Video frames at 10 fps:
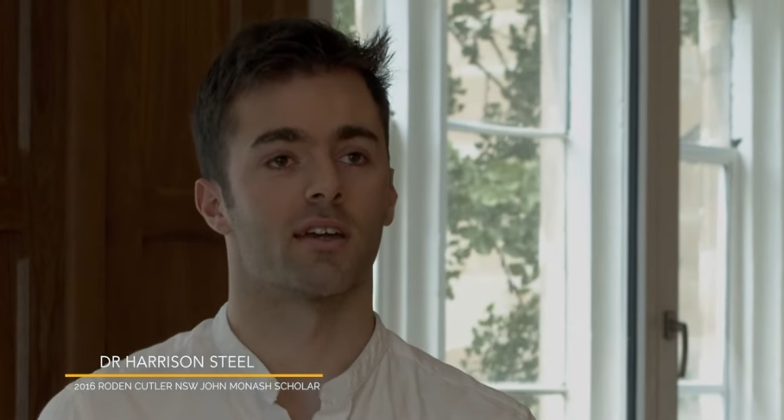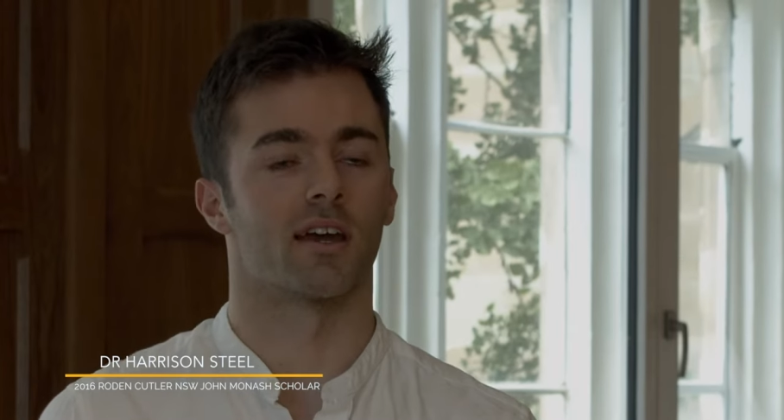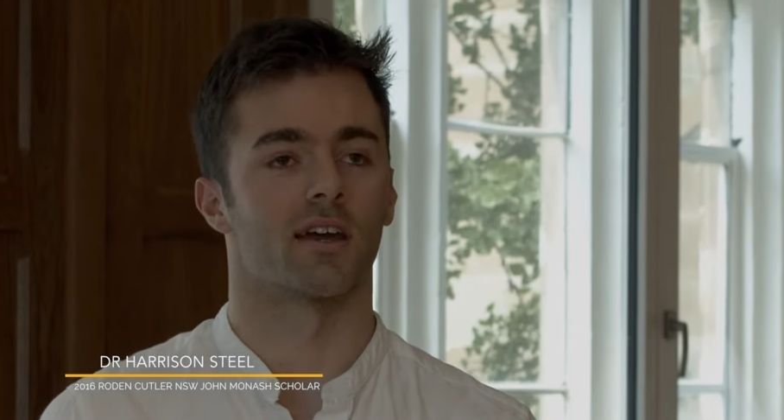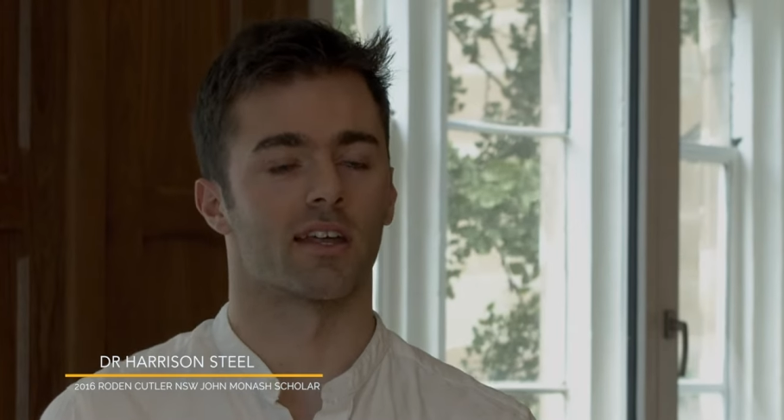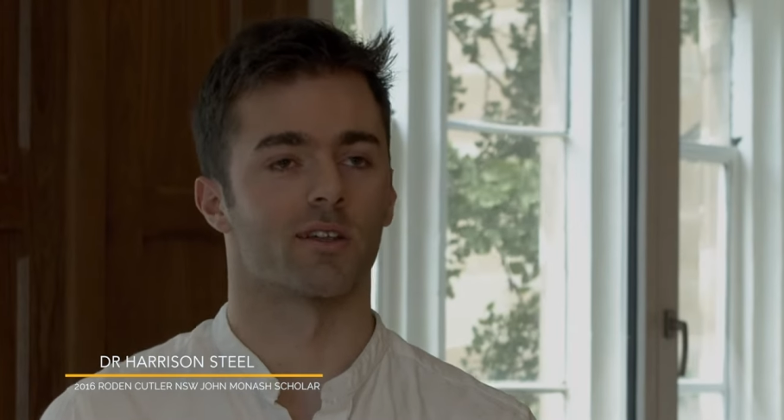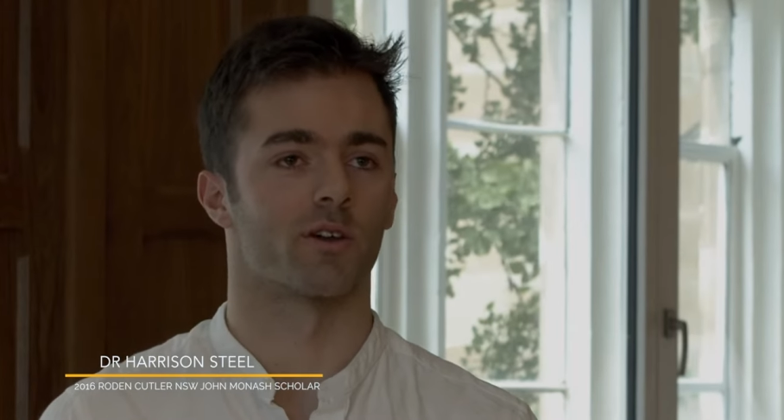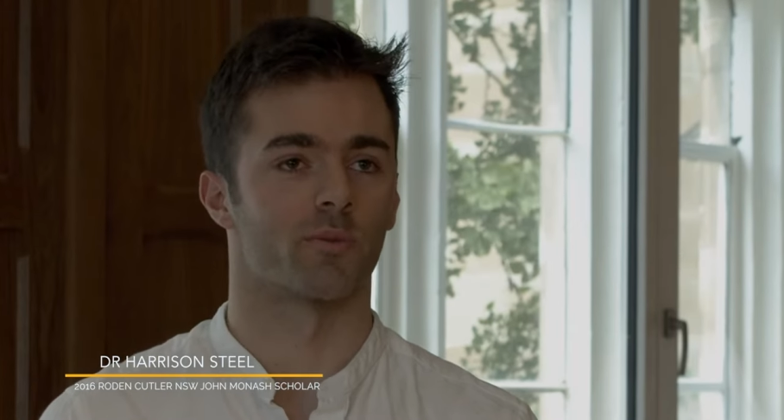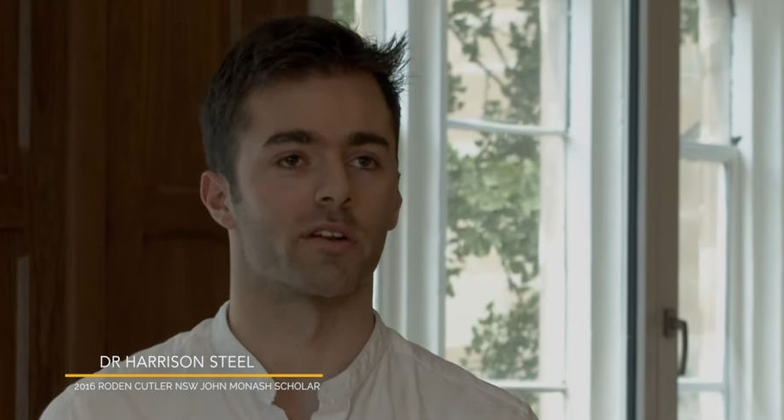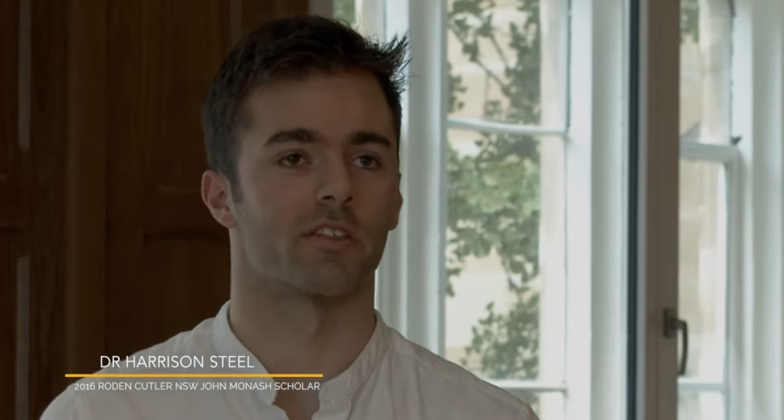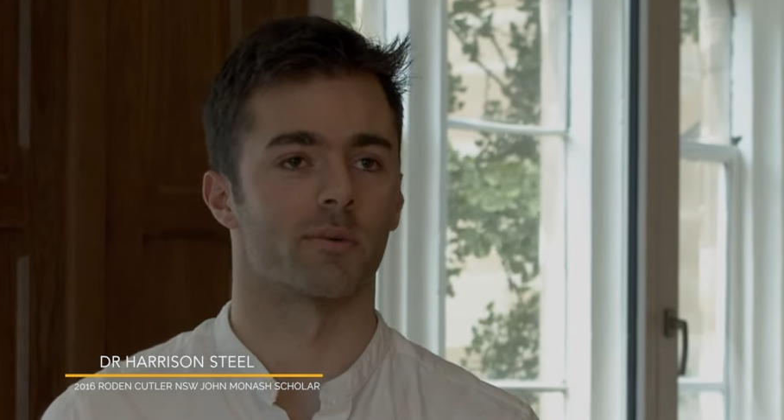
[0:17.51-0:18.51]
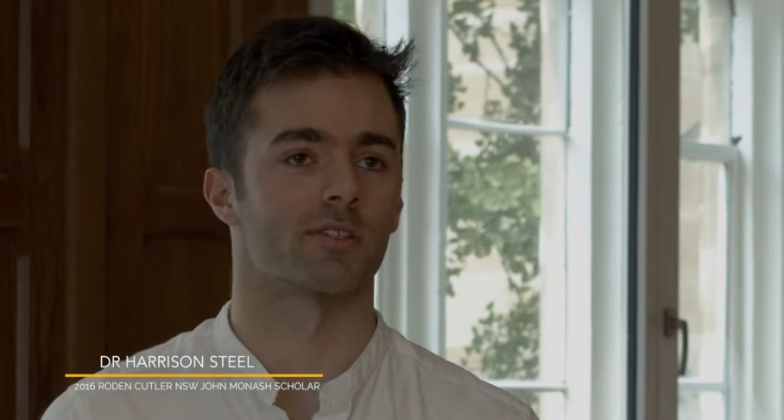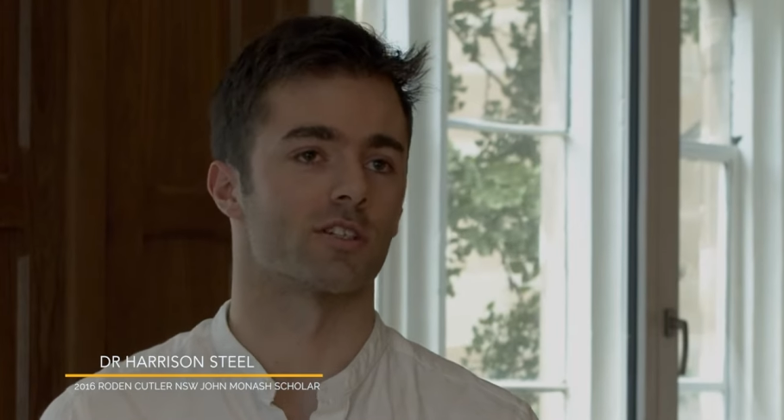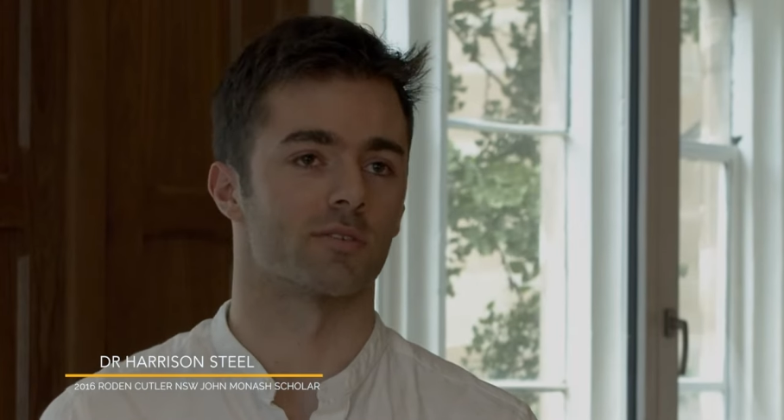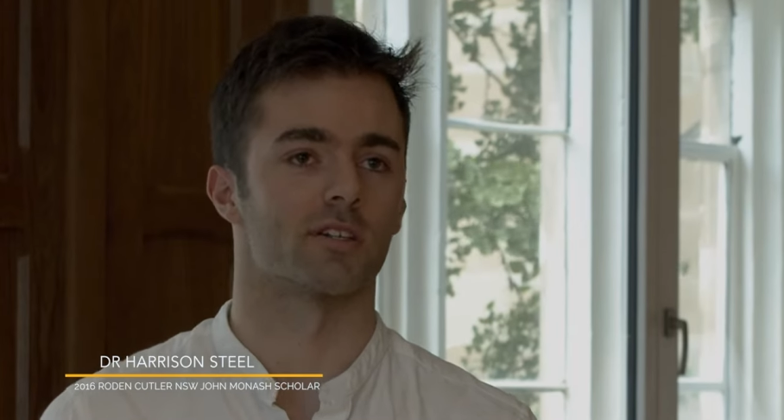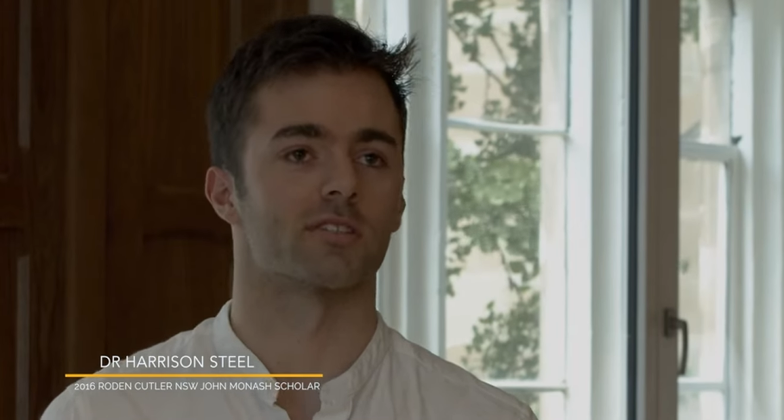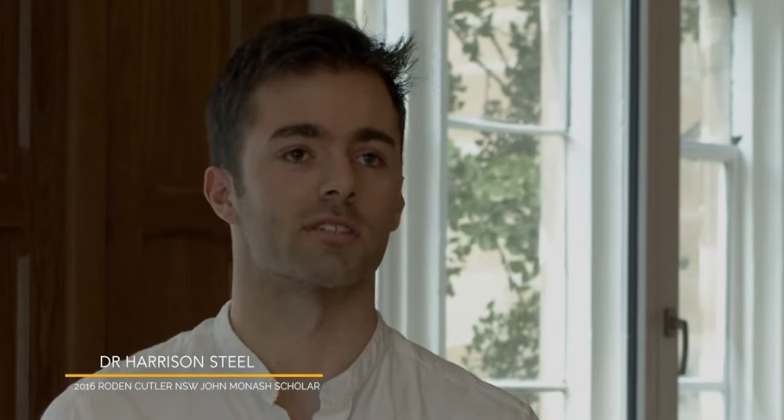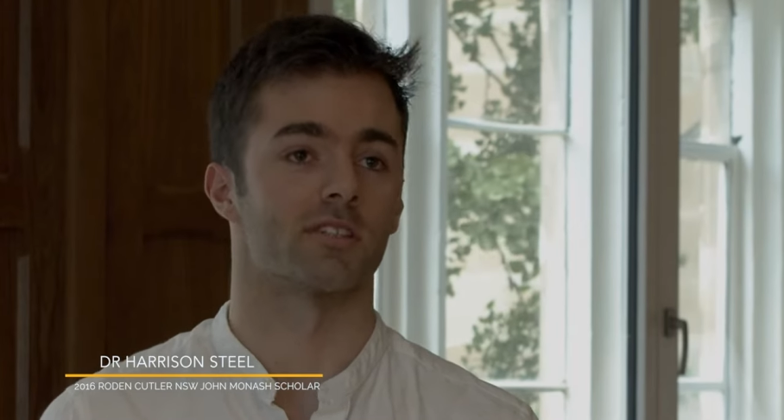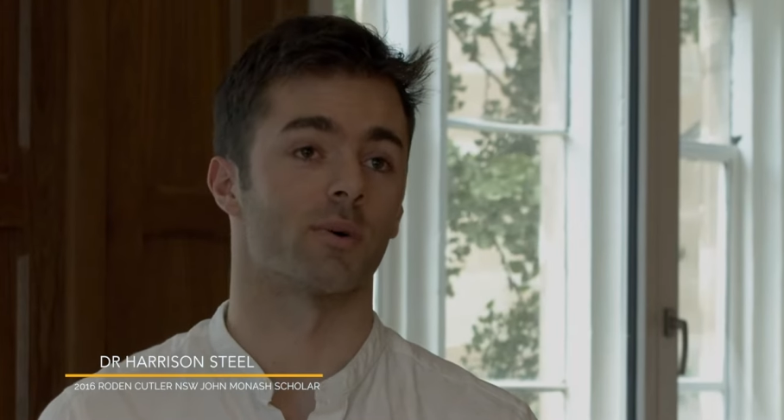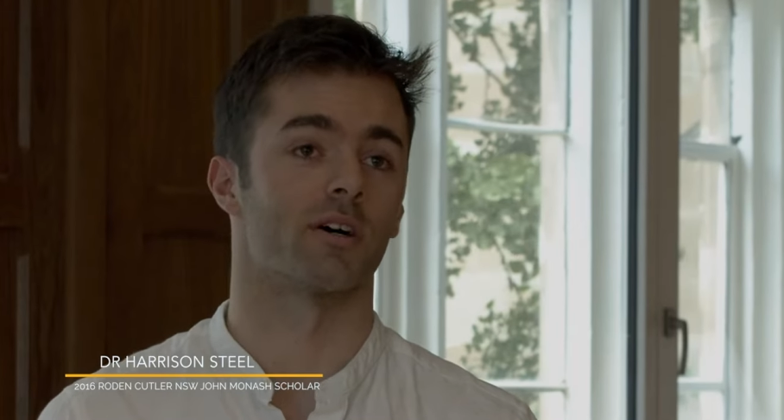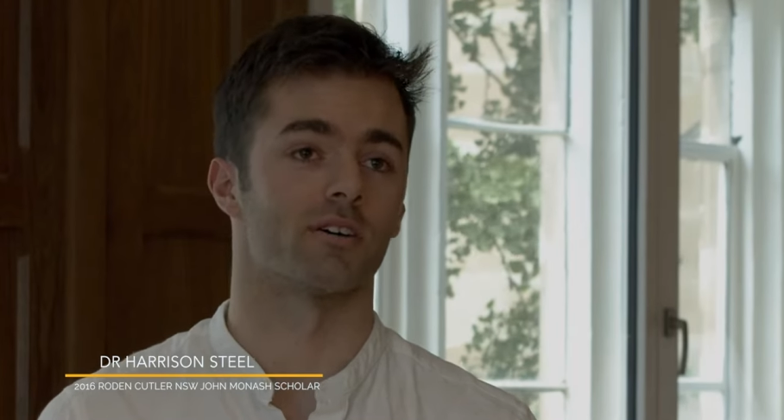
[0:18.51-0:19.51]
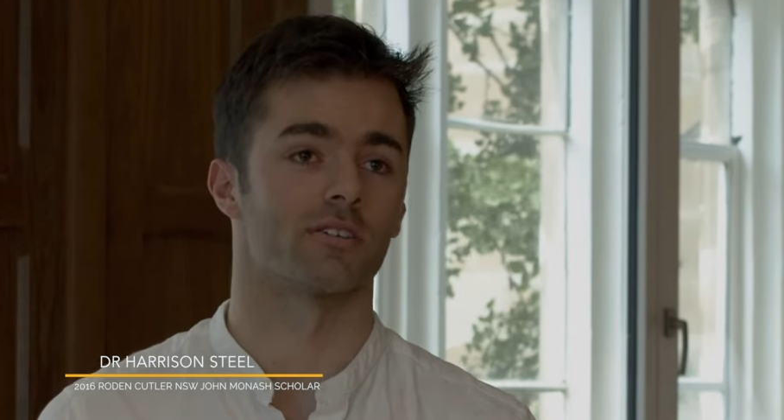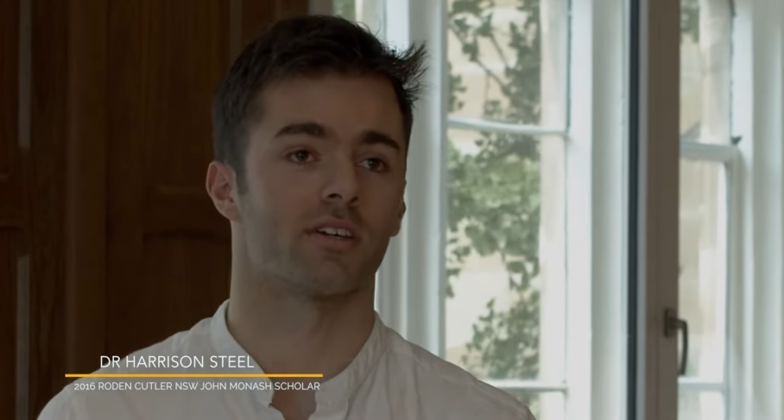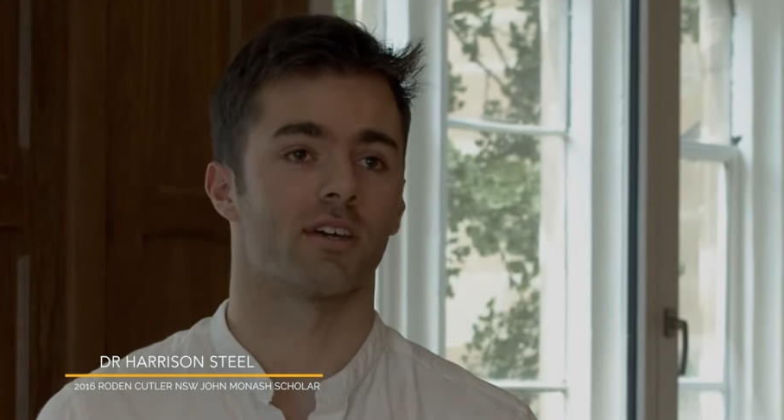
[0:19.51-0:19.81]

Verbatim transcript: uh, let alone one of the best universities in the world.